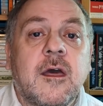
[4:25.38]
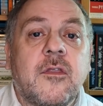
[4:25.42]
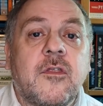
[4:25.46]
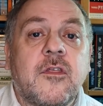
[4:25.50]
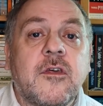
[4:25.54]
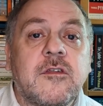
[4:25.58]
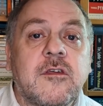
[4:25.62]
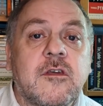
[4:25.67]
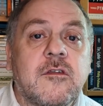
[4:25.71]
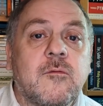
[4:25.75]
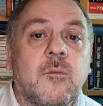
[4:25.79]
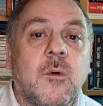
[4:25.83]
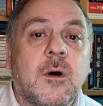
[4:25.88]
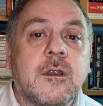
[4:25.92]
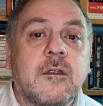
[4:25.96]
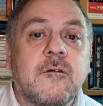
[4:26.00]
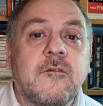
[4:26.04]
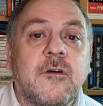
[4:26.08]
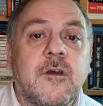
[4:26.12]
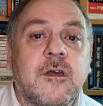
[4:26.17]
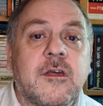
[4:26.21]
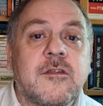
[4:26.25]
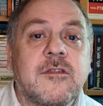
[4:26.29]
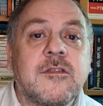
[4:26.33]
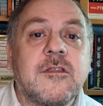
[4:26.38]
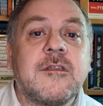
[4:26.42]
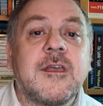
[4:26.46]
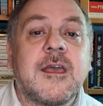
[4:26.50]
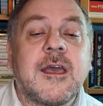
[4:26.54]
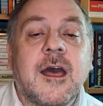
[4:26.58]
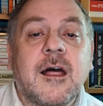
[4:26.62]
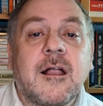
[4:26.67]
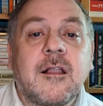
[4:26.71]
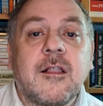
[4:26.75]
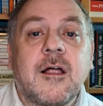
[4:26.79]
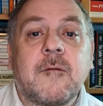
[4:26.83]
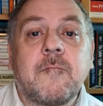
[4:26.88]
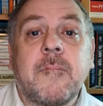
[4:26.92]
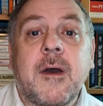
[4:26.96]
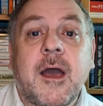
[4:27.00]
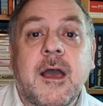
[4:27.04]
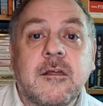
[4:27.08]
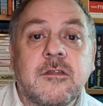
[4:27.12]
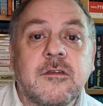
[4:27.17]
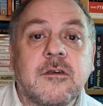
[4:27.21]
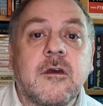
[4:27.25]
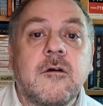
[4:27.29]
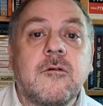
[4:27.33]
This is one of his DL and
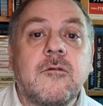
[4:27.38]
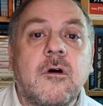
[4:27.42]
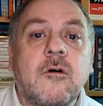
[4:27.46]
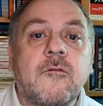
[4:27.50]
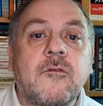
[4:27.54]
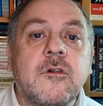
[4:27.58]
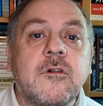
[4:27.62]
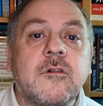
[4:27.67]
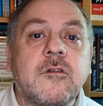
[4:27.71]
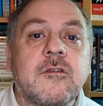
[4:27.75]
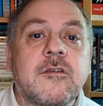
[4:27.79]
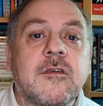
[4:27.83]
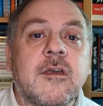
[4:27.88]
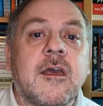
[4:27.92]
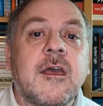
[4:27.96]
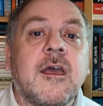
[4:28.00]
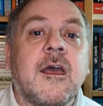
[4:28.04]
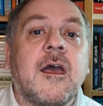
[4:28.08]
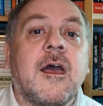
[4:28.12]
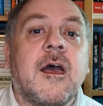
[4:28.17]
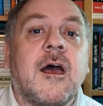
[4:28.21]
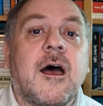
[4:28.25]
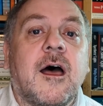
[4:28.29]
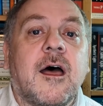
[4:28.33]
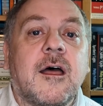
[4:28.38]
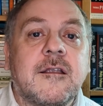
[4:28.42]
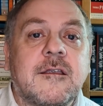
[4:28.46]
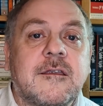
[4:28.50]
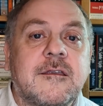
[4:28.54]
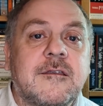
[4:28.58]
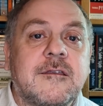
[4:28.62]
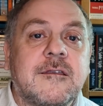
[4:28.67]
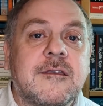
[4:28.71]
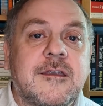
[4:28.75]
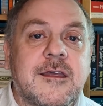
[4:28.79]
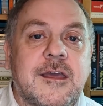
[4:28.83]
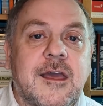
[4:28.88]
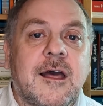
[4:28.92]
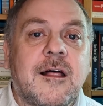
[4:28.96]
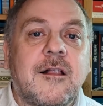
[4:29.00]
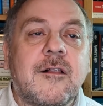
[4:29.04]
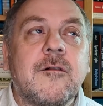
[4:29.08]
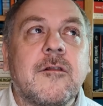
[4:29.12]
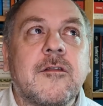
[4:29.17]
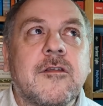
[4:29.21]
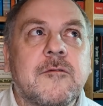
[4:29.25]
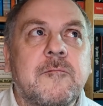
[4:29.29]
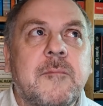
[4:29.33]
Pascoe novels. Uh,
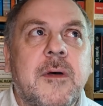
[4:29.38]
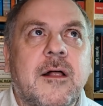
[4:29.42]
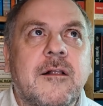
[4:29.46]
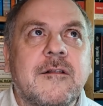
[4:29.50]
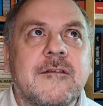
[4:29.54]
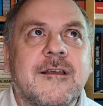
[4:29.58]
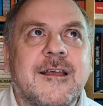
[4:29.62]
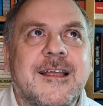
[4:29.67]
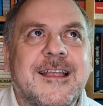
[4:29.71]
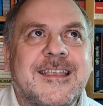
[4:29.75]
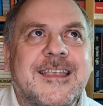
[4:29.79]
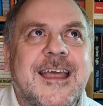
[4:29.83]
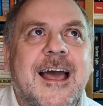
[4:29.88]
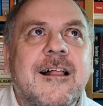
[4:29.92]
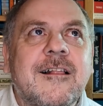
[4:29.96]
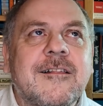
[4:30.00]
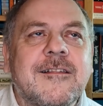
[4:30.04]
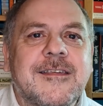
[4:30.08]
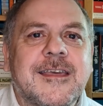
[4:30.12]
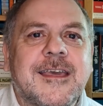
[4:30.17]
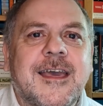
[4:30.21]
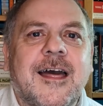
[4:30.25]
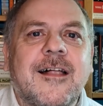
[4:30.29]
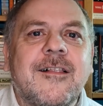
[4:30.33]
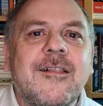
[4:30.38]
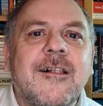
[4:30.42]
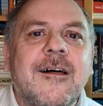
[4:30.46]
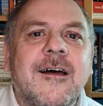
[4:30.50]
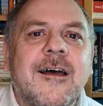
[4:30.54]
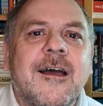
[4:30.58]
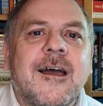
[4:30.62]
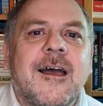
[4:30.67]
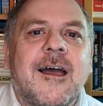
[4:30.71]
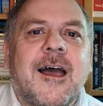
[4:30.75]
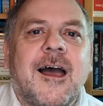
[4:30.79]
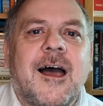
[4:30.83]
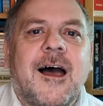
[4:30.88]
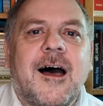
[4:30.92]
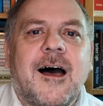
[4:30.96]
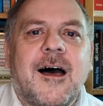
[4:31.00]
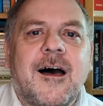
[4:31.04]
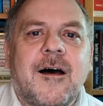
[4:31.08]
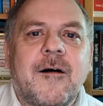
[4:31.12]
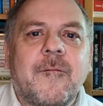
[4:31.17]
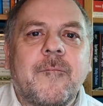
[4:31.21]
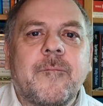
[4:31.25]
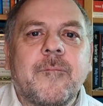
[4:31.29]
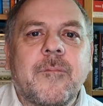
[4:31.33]
DL spelt Dalziel,
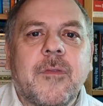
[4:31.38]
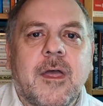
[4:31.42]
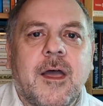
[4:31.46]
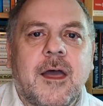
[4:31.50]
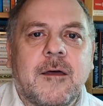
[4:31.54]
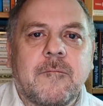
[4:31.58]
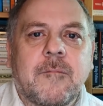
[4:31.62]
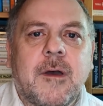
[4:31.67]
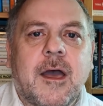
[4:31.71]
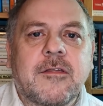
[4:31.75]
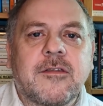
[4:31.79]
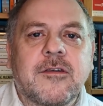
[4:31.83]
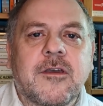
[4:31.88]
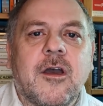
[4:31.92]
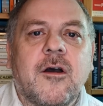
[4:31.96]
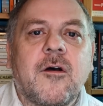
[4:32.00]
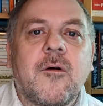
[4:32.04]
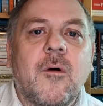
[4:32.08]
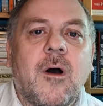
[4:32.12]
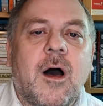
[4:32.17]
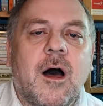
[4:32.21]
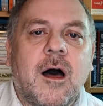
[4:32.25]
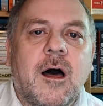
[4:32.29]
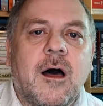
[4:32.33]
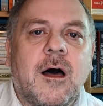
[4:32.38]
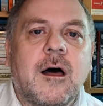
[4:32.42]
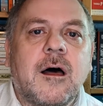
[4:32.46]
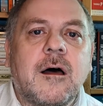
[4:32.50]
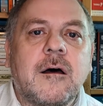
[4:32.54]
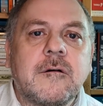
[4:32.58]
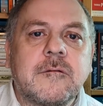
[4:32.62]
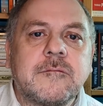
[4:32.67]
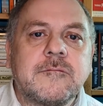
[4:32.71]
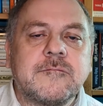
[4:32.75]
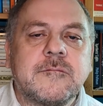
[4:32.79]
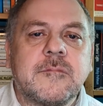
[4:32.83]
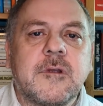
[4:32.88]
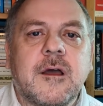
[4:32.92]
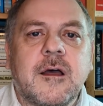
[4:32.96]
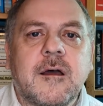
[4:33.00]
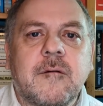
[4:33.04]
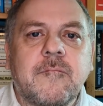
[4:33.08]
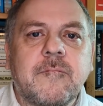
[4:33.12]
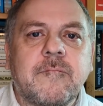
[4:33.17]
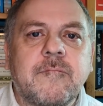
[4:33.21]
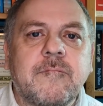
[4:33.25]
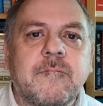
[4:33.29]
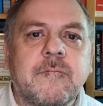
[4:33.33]
um, and Pascoe are
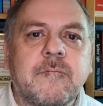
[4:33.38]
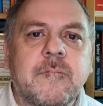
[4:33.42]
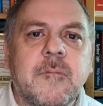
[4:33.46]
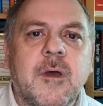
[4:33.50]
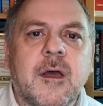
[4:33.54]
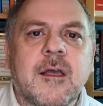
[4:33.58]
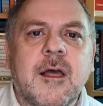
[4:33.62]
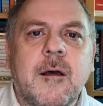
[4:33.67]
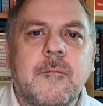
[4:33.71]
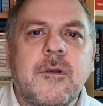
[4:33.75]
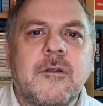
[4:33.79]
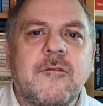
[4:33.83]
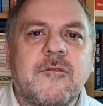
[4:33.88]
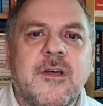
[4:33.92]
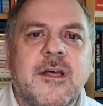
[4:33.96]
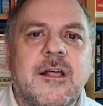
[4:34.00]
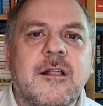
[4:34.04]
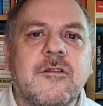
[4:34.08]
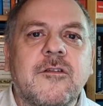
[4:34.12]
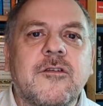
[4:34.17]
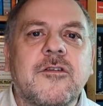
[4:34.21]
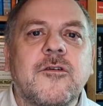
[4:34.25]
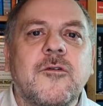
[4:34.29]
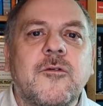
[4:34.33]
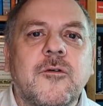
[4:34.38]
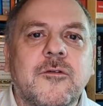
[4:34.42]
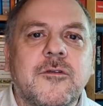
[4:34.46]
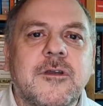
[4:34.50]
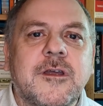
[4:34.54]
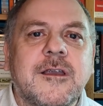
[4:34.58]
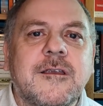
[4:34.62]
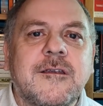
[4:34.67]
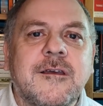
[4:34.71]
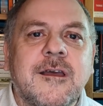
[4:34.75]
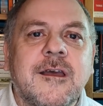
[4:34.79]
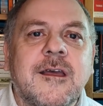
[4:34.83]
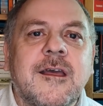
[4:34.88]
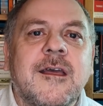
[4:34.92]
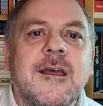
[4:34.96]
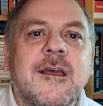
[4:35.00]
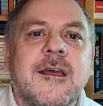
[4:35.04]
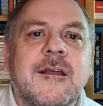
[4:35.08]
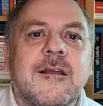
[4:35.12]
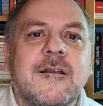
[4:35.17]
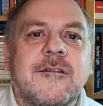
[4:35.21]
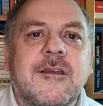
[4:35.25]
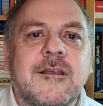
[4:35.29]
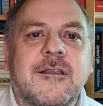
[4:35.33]
um, a couple of ill-sorted
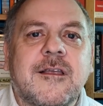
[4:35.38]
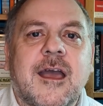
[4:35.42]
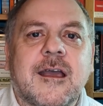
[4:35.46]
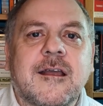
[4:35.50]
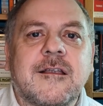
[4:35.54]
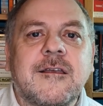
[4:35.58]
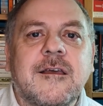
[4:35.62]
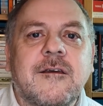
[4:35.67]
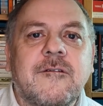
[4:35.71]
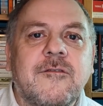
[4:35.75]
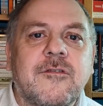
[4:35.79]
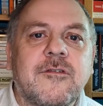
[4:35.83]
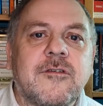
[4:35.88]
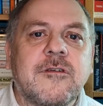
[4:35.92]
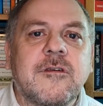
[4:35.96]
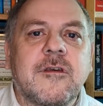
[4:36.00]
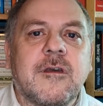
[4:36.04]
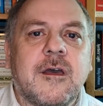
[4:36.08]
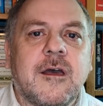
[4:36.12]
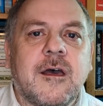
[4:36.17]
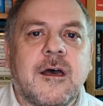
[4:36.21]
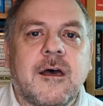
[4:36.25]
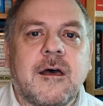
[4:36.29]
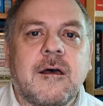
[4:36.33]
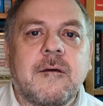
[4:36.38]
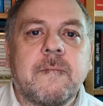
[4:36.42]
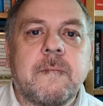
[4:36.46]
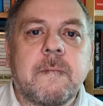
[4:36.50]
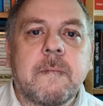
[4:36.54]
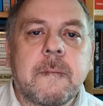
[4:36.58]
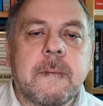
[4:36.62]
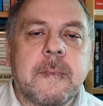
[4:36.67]
detectives uh,